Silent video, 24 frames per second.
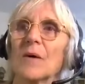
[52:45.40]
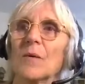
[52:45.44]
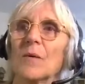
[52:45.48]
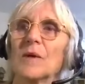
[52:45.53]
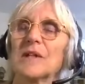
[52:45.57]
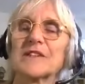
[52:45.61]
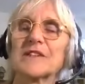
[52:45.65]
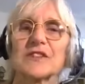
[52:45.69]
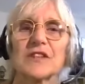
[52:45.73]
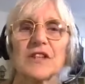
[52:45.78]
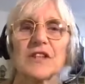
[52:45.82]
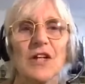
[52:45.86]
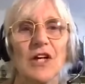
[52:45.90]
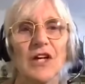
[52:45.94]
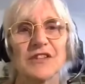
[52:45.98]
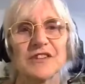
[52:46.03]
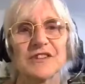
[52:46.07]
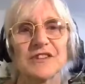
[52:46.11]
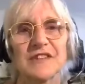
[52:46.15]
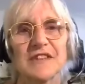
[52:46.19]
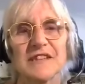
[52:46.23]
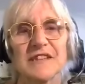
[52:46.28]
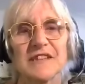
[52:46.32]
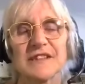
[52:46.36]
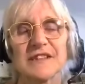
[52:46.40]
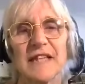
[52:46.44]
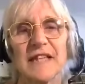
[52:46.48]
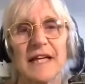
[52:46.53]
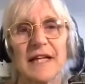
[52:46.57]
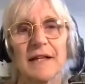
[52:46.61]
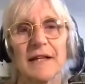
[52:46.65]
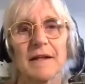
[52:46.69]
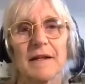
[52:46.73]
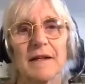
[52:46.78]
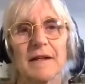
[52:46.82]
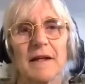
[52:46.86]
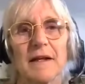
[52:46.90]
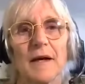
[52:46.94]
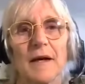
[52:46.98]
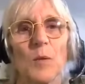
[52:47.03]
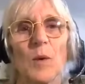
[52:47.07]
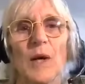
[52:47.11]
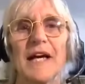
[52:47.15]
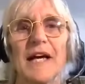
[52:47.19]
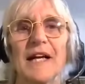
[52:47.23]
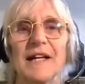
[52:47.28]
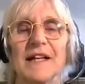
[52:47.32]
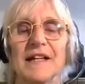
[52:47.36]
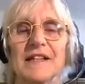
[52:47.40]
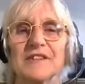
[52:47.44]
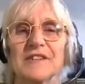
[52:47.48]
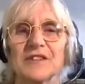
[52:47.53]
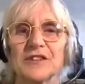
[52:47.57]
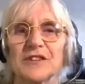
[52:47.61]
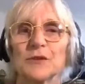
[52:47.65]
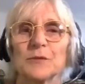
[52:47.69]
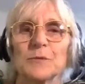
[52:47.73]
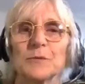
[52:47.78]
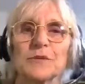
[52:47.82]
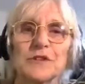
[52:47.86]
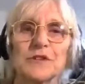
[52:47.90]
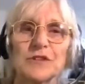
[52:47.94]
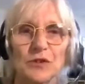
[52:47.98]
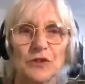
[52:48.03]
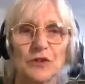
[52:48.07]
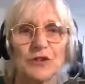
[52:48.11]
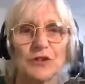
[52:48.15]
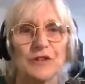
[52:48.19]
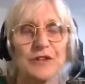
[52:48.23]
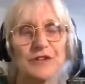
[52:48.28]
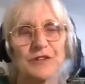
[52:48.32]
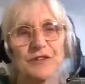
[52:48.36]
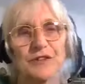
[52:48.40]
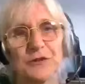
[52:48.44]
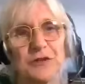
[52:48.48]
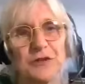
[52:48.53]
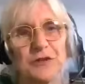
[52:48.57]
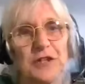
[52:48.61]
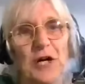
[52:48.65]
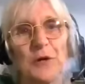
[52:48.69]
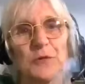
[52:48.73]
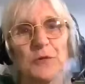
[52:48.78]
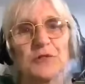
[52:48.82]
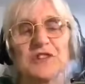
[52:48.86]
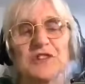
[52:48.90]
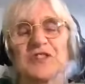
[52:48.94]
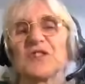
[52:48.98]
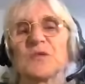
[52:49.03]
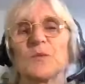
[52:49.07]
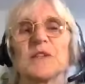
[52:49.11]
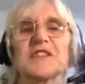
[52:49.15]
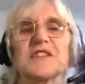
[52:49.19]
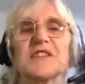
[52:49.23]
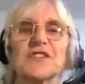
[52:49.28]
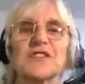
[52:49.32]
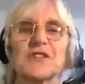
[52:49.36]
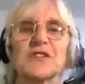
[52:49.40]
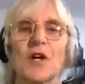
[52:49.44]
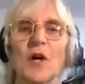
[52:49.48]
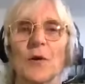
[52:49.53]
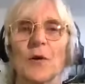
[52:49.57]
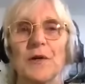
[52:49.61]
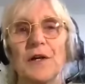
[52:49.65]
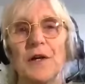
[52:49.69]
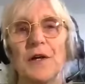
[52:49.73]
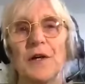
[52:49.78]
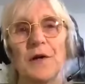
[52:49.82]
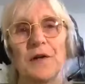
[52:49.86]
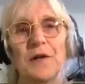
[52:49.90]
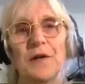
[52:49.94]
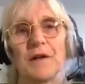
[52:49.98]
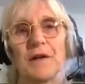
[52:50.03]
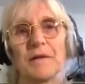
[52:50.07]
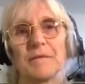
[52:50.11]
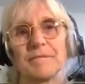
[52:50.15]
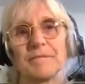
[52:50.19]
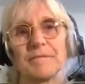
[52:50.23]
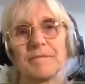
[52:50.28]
What's lost is that awareness to notice what's going on.